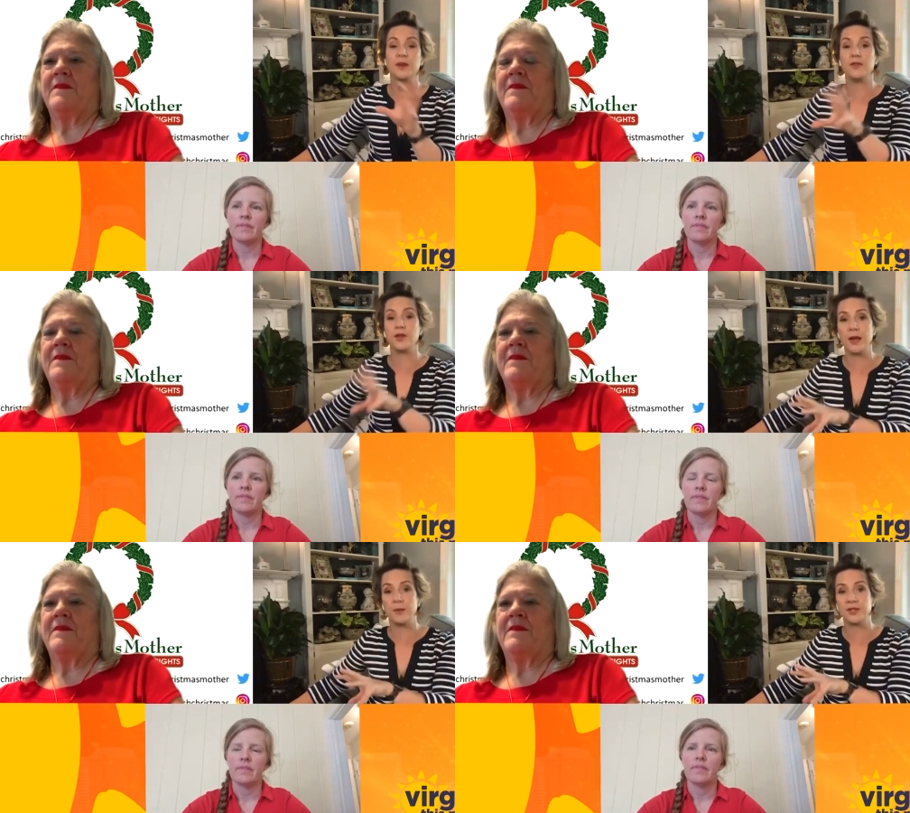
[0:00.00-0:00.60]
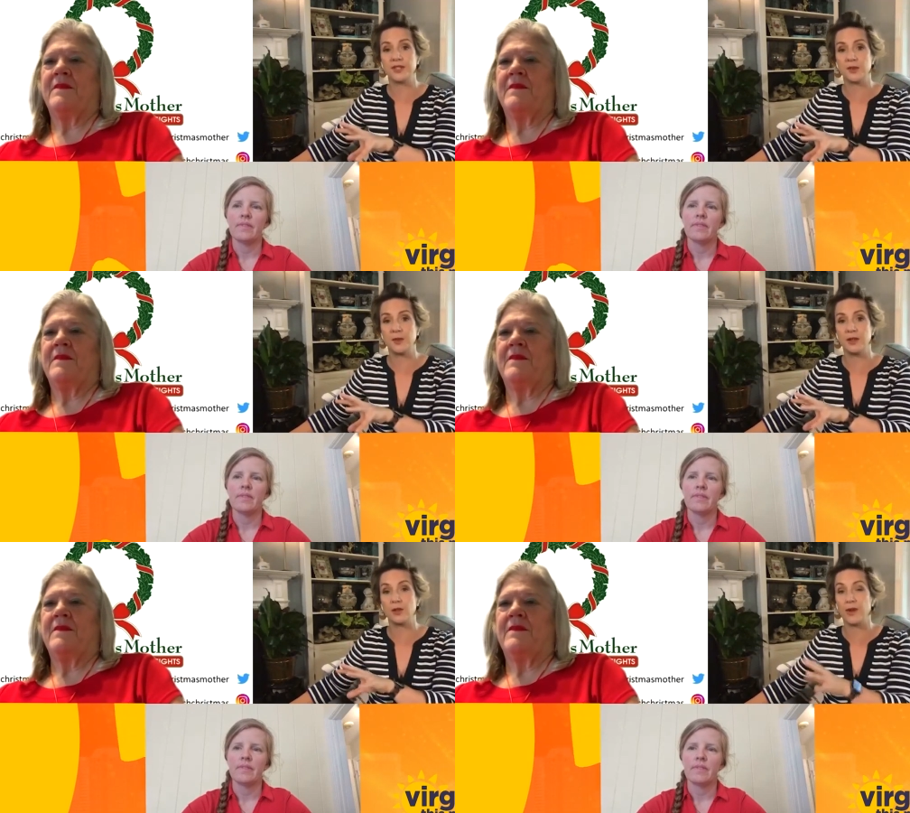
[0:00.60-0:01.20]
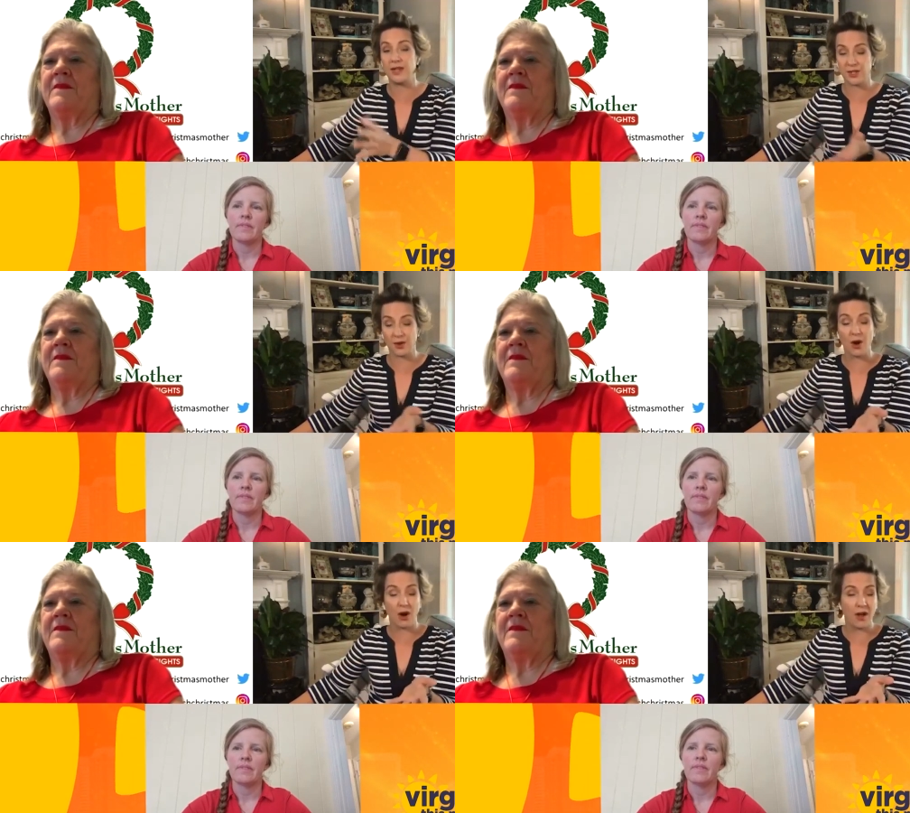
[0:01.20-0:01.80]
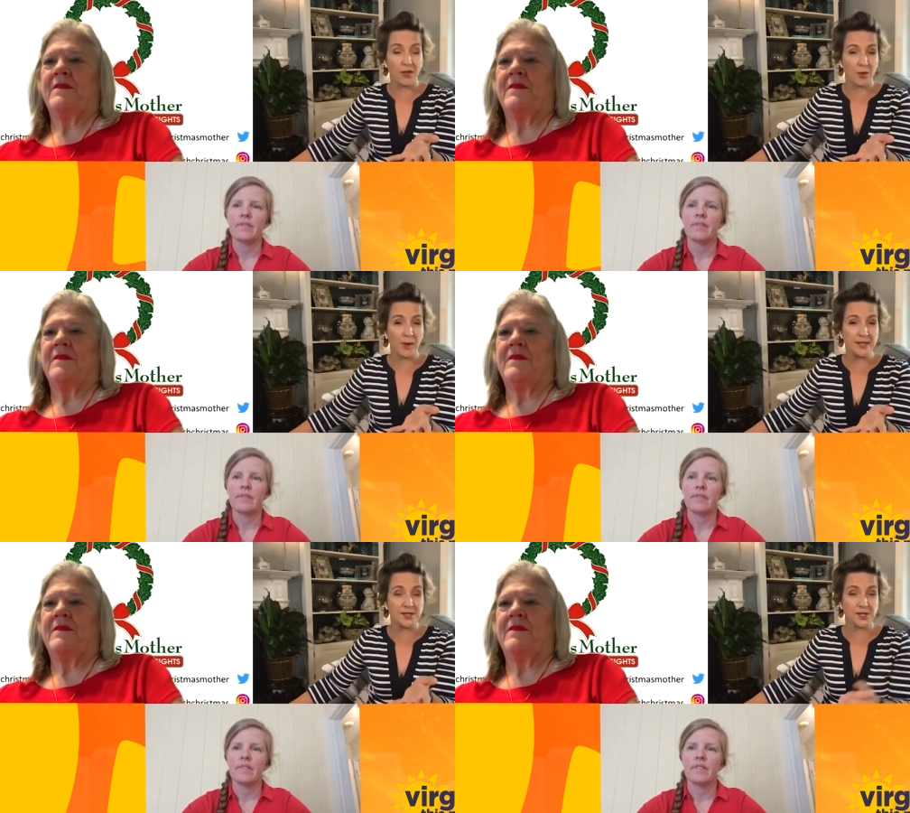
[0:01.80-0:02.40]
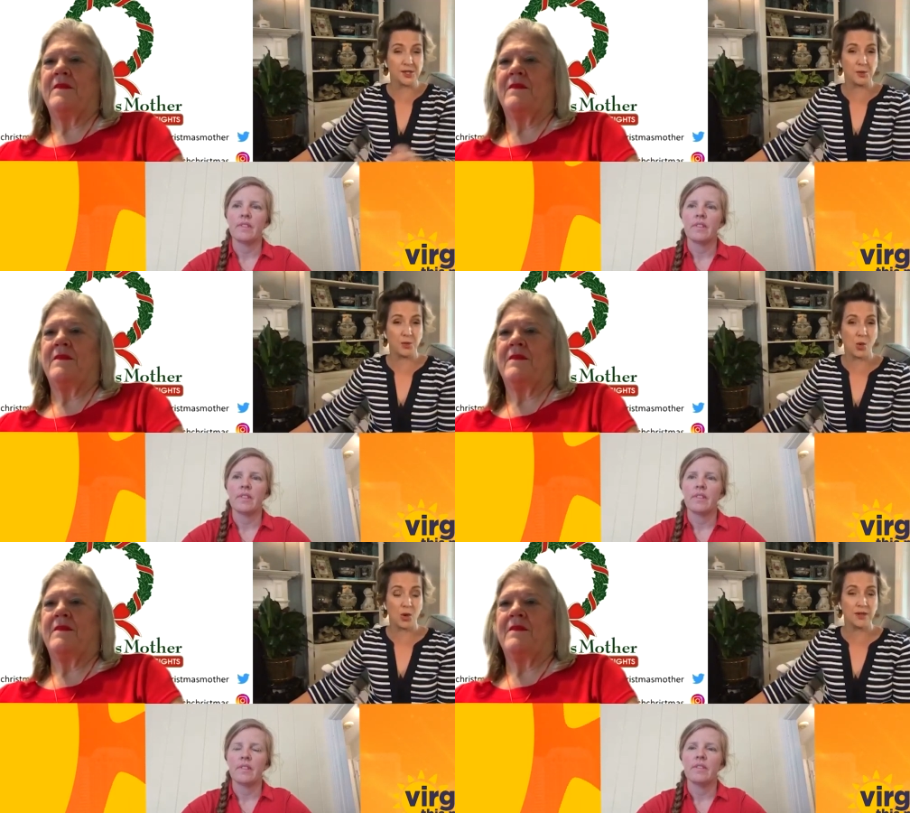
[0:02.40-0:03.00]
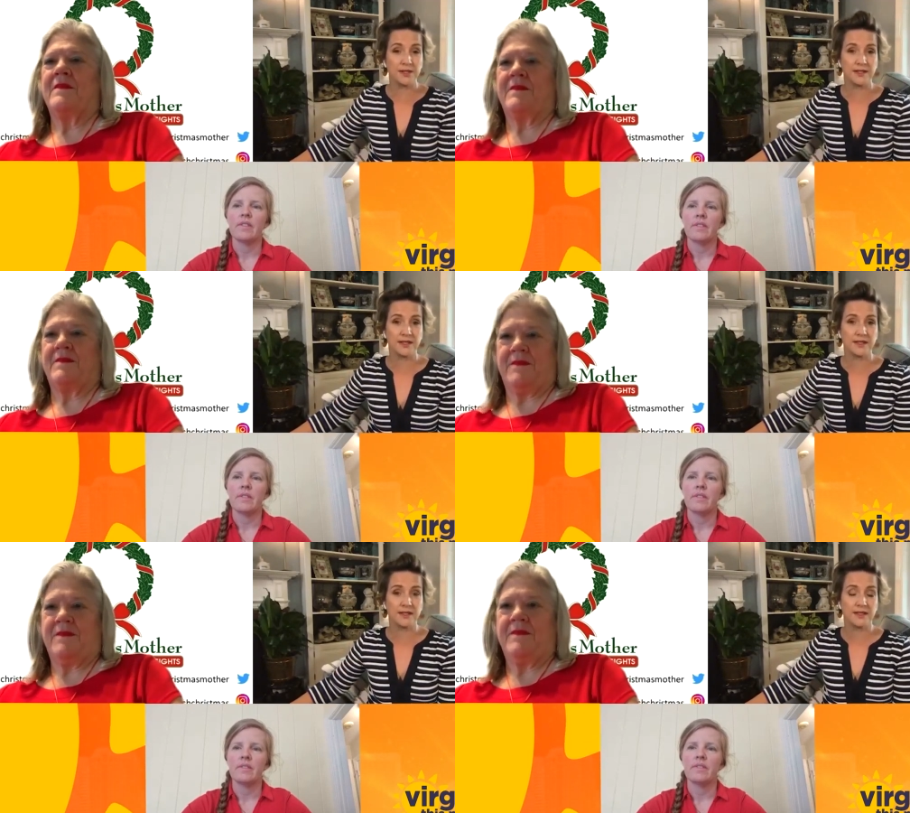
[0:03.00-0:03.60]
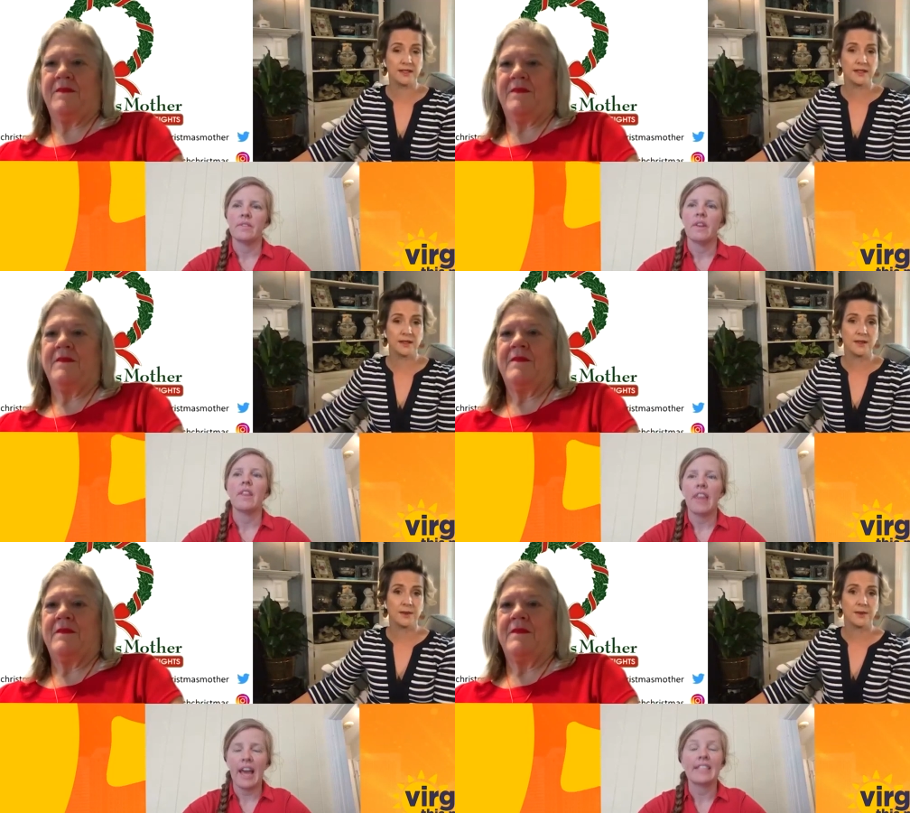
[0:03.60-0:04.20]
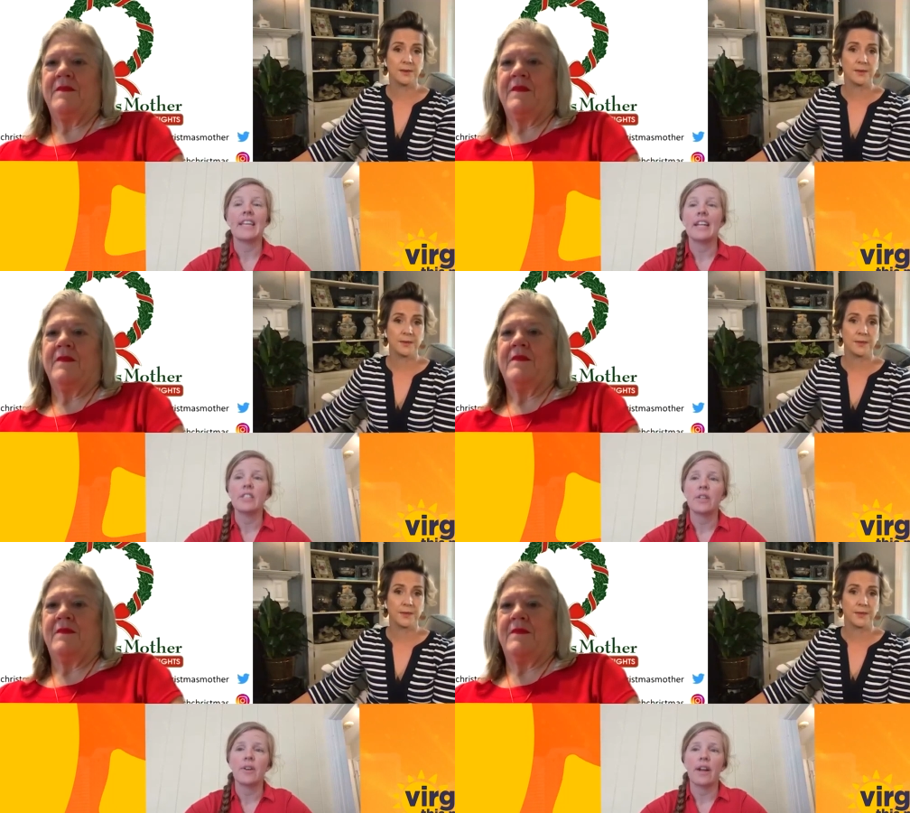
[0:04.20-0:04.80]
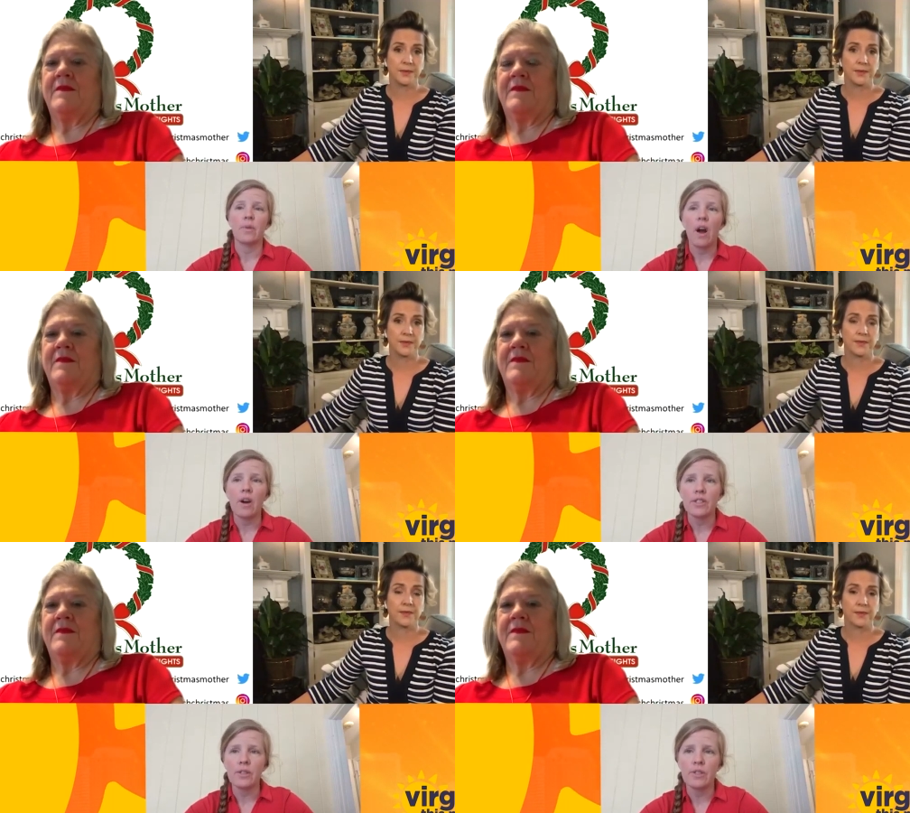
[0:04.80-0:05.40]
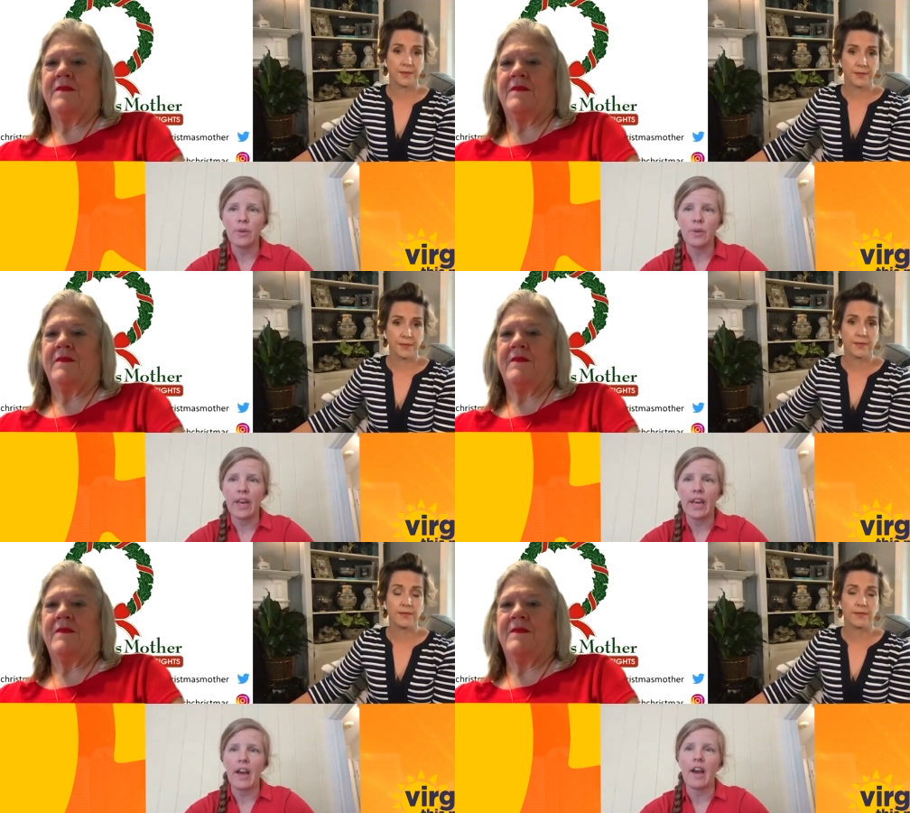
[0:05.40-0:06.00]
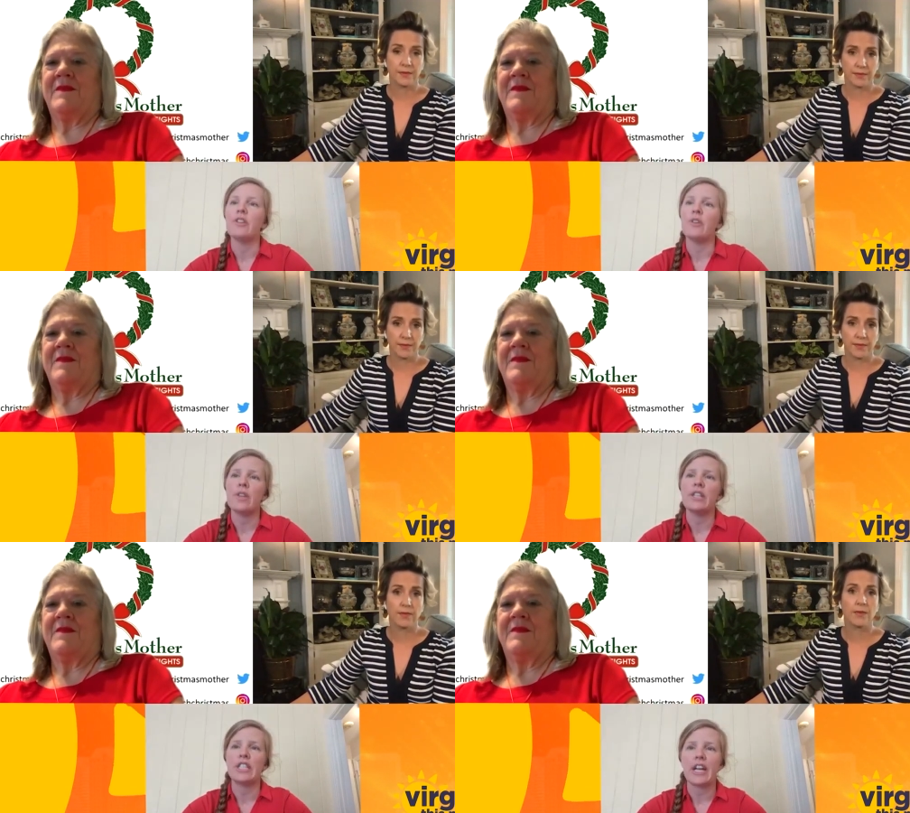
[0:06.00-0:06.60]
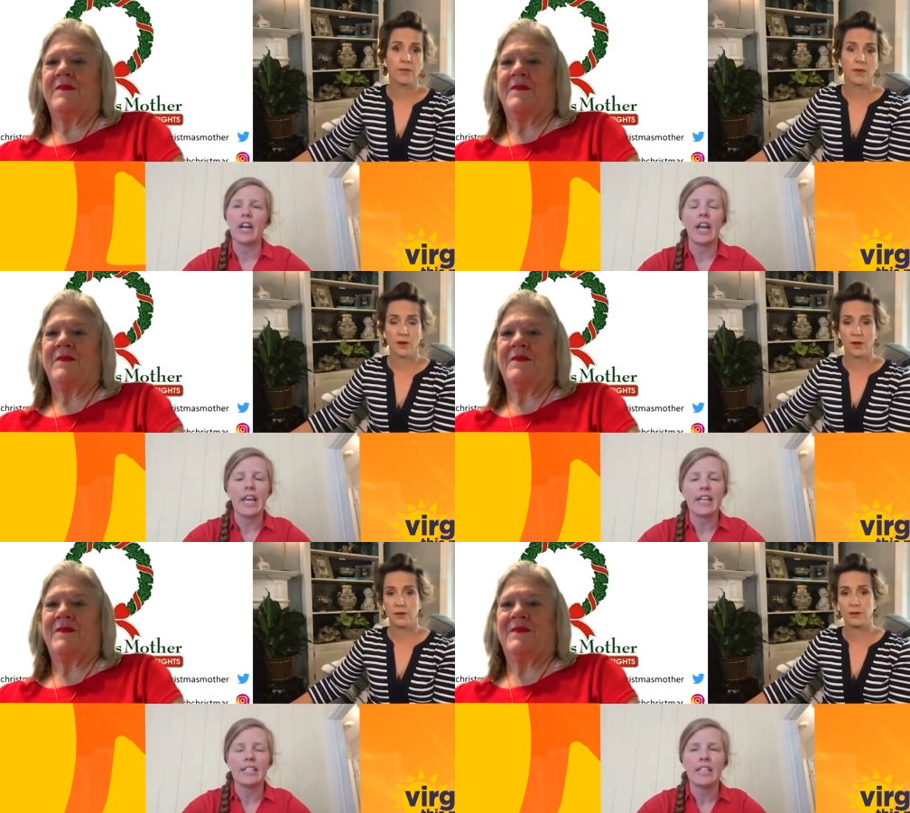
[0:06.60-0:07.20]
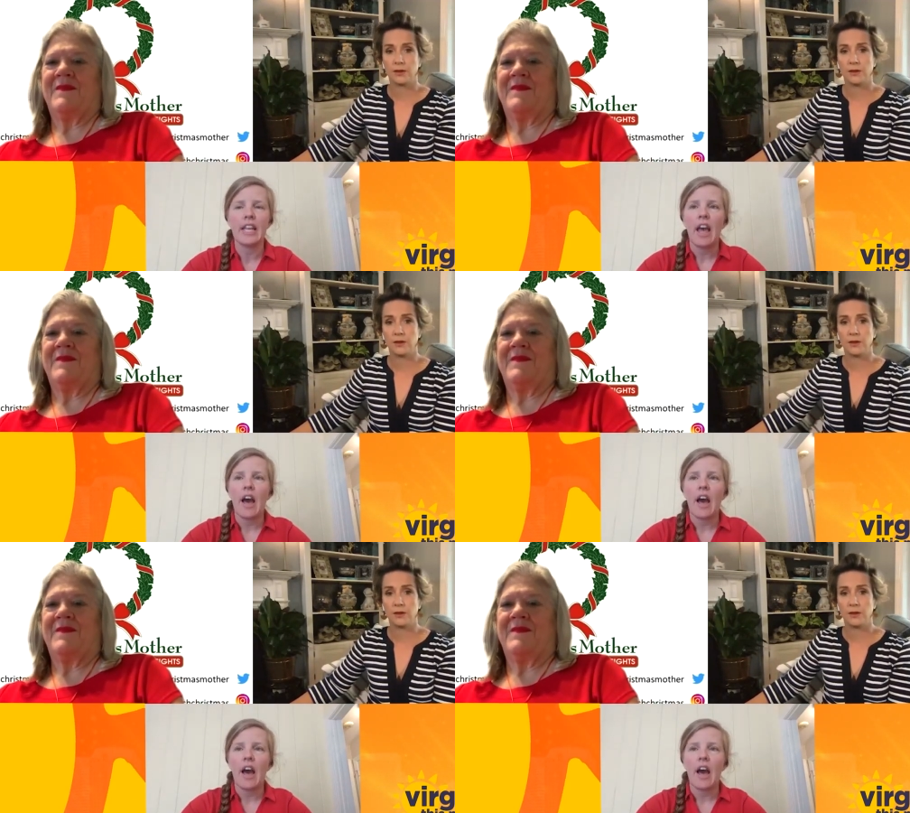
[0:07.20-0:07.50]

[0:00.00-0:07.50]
Speaker 1: But if you can't participate in the race, there are other ways to support.
Speaker 2: Yes, that is correct. We're also doing uh, new this year is